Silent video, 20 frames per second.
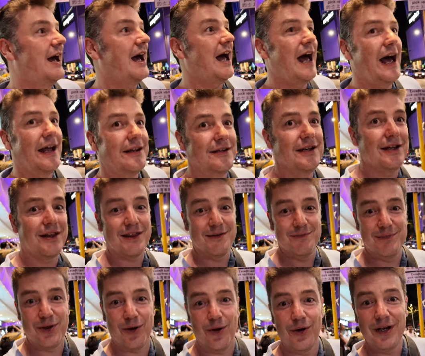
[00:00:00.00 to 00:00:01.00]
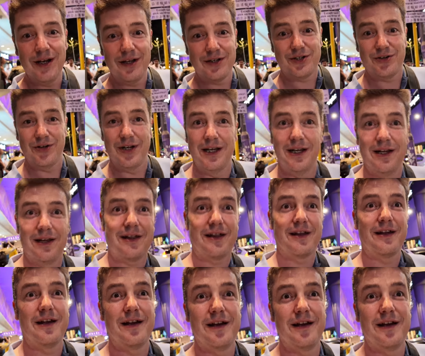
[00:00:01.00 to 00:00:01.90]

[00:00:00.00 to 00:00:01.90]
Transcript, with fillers: and just some toiletries.